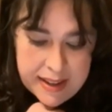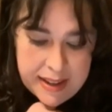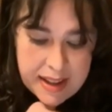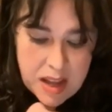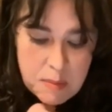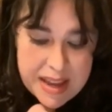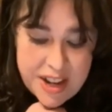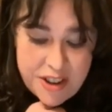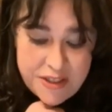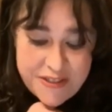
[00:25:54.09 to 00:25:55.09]
And
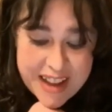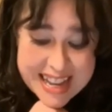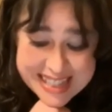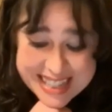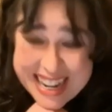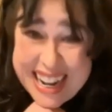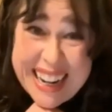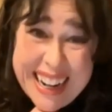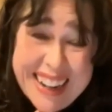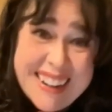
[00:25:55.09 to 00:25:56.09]
they're
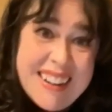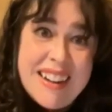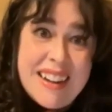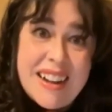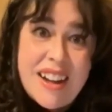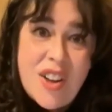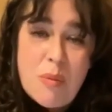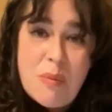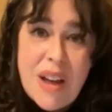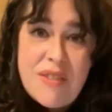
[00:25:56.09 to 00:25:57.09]
fascinating.
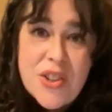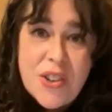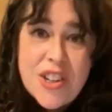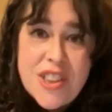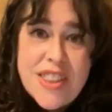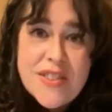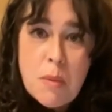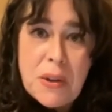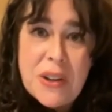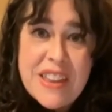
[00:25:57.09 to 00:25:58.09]
I told her that there's a
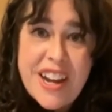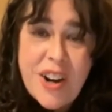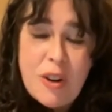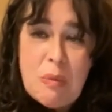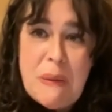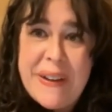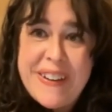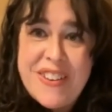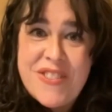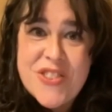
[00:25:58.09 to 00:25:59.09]
book there, but
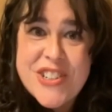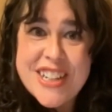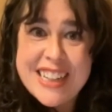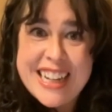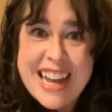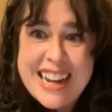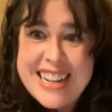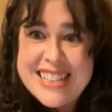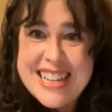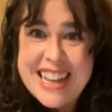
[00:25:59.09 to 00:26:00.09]
unfortunately, Ana
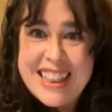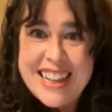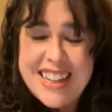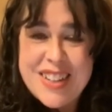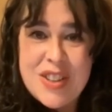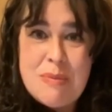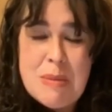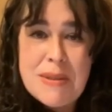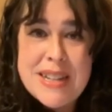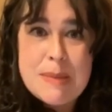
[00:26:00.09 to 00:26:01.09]
has said that
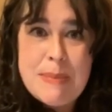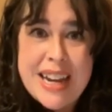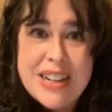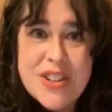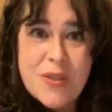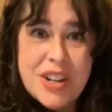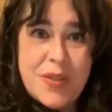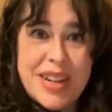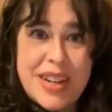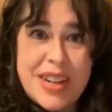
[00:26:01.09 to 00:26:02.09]
people in Spain don't want to
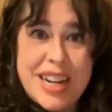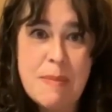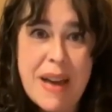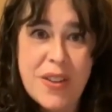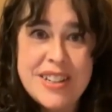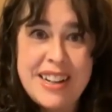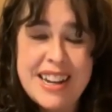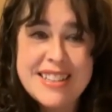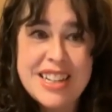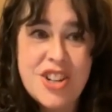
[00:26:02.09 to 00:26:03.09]
read about
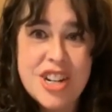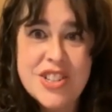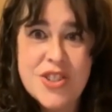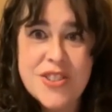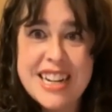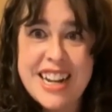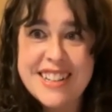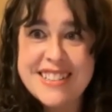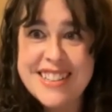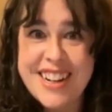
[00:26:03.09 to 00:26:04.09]
las señoras cocineras. And I